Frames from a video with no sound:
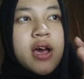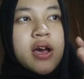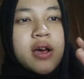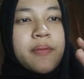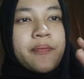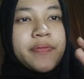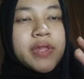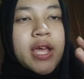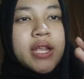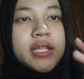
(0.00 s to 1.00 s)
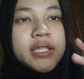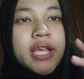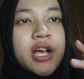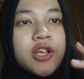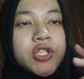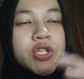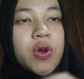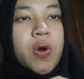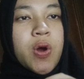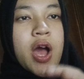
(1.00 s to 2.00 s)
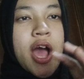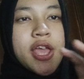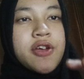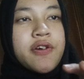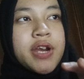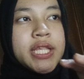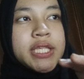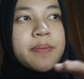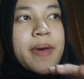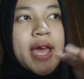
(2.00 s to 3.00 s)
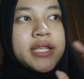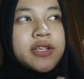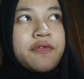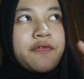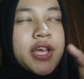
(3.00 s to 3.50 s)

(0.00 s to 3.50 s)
And they also hire independent